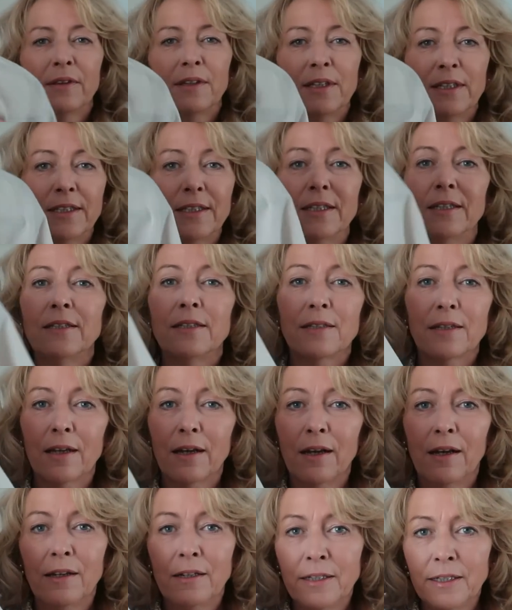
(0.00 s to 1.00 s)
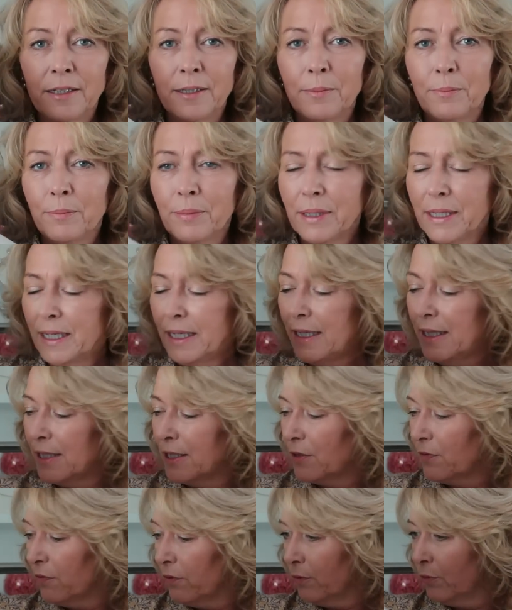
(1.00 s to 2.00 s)
This is a linen
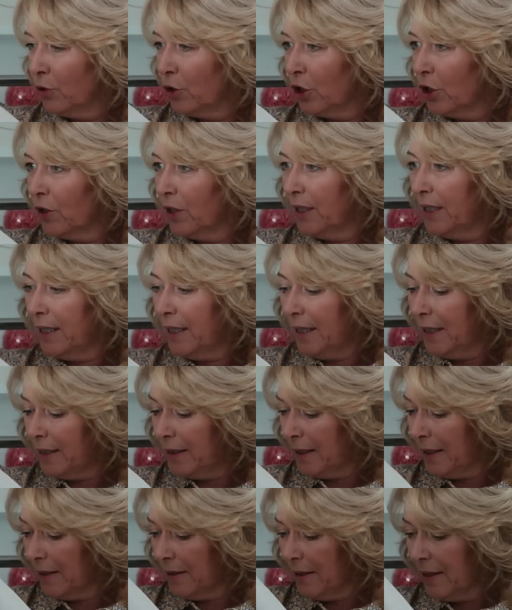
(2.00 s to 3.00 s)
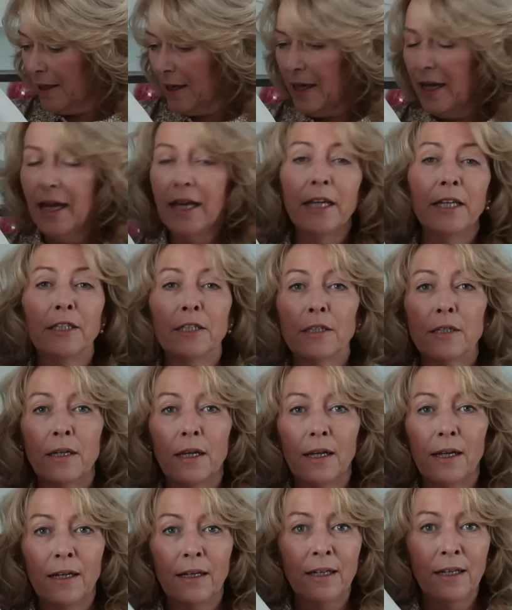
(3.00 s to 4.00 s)
piece from Jolly Linen. It's
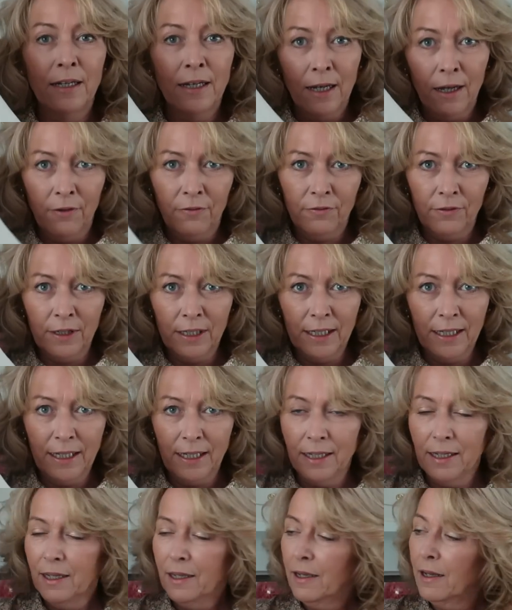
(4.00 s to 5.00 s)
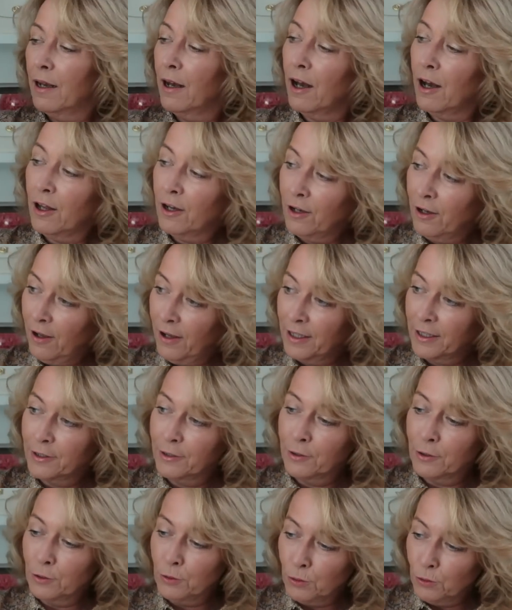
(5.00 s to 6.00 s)
lovely. I
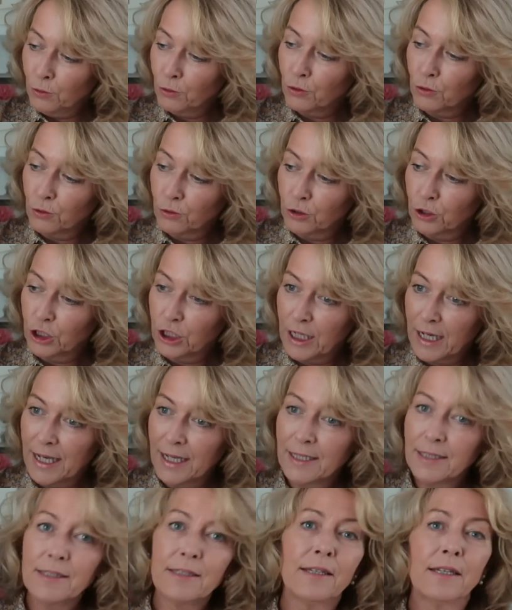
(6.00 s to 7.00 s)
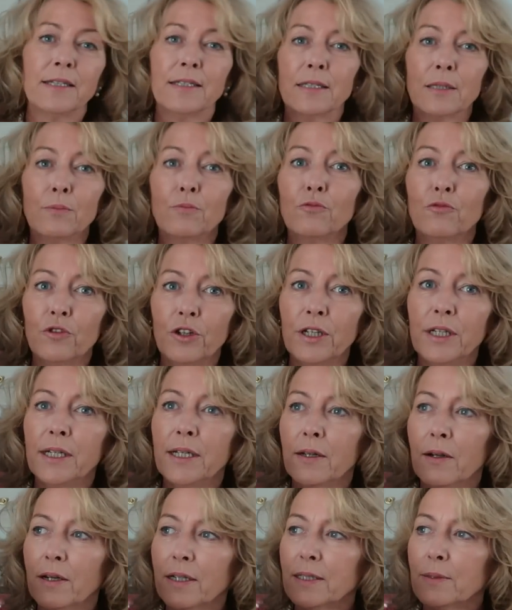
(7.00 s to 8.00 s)
like the neutral shades. There's some
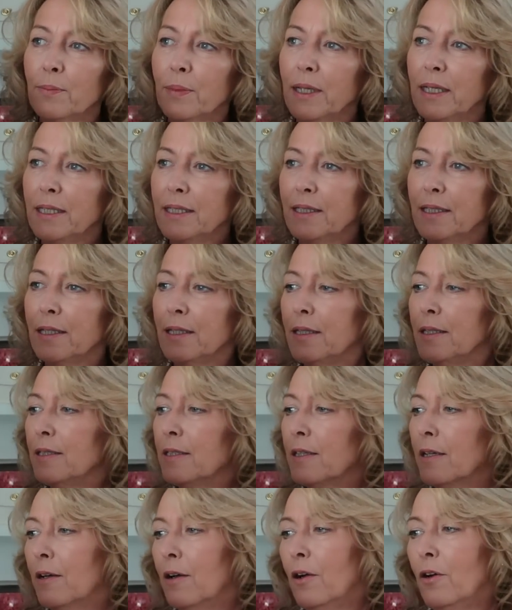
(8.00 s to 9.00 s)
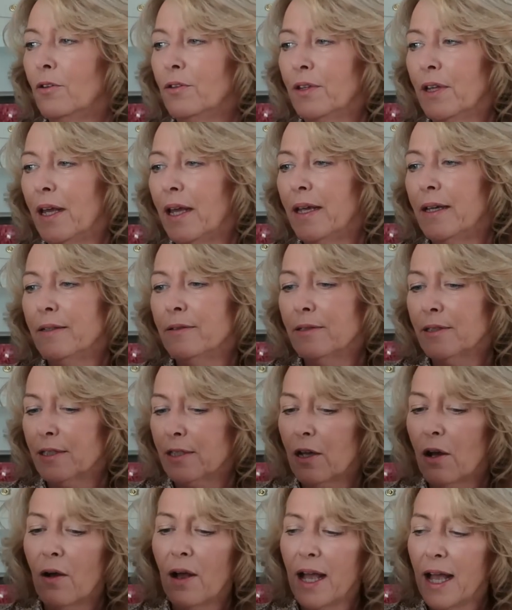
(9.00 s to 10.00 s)
really nice pieces on their
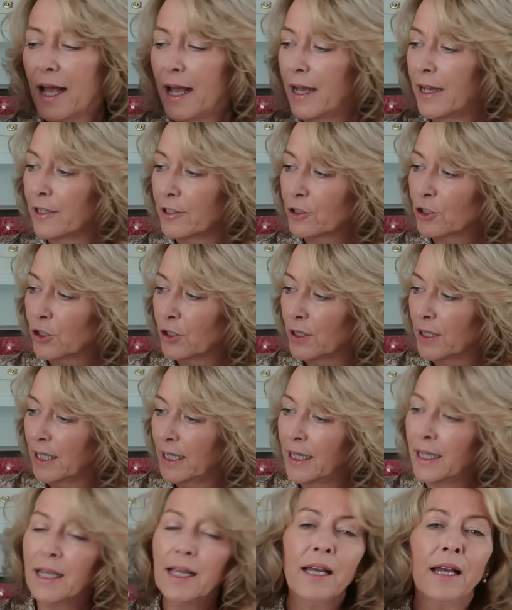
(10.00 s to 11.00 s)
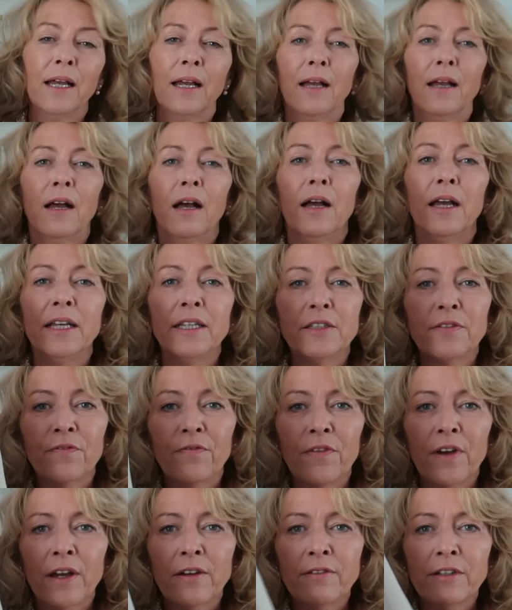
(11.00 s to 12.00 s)
site, actually. It's
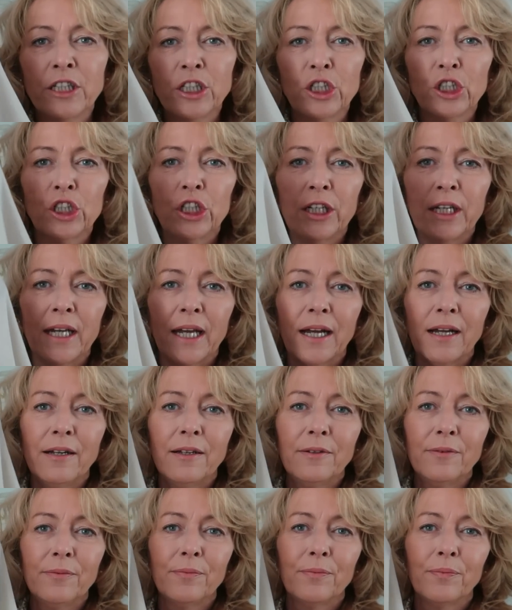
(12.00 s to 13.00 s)
very sheer.